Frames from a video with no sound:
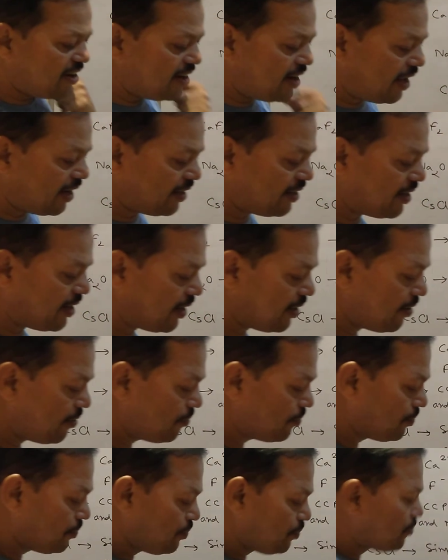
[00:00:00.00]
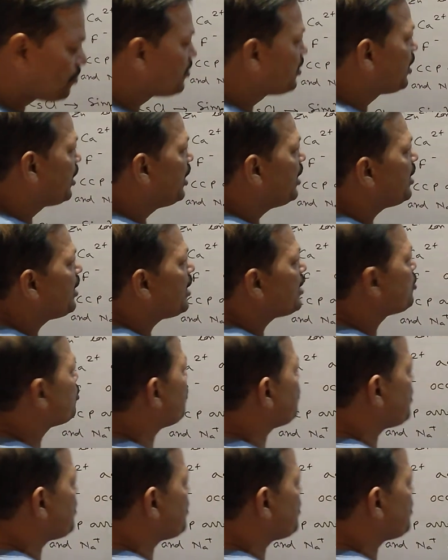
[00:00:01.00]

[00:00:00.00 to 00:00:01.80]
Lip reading: like that. In case of